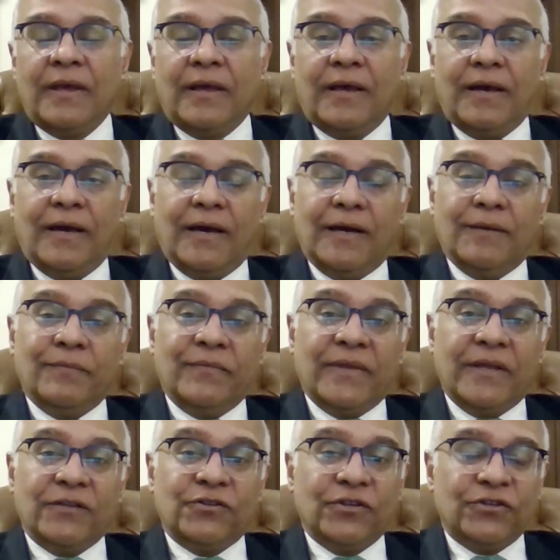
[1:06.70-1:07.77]

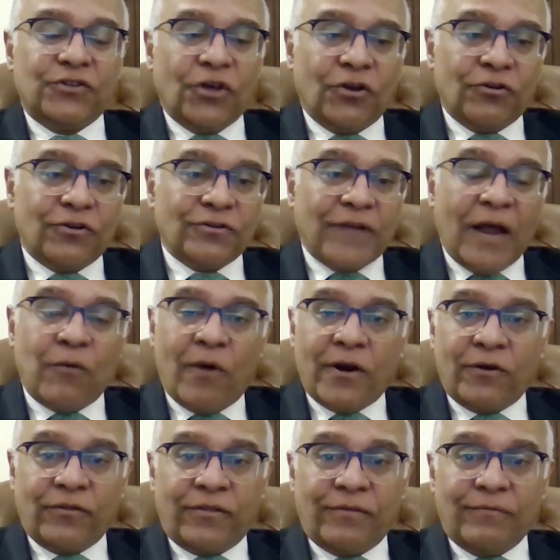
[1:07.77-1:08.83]
Thank you for
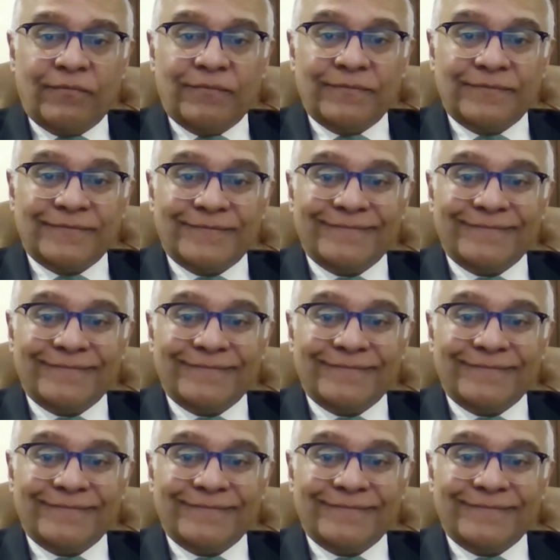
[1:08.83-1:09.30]
being here.